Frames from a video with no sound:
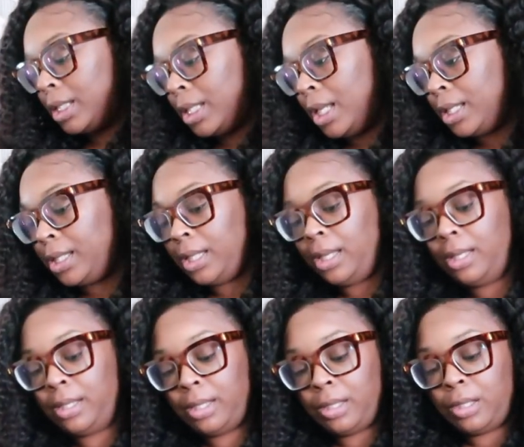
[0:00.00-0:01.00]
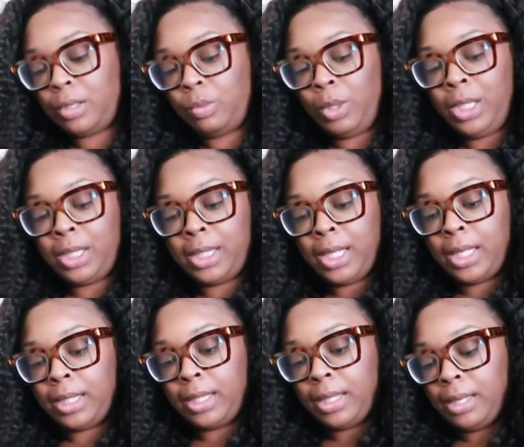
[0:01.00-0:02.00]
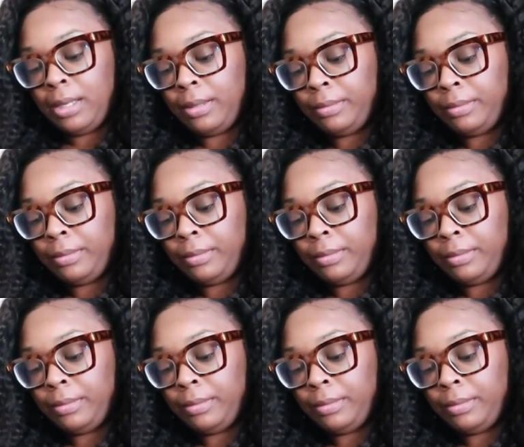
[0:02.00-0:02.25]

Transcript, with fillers: sexy. It's a sweet sexy.